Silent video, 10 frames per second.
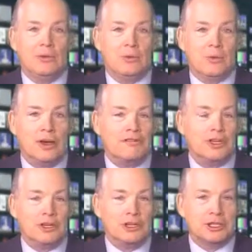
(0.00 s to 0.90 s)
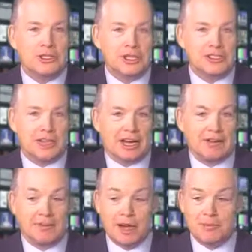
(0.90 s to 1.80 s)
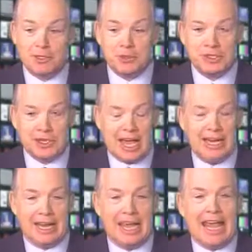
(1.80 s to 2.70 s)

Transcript: one of the conclusions that I've come to is that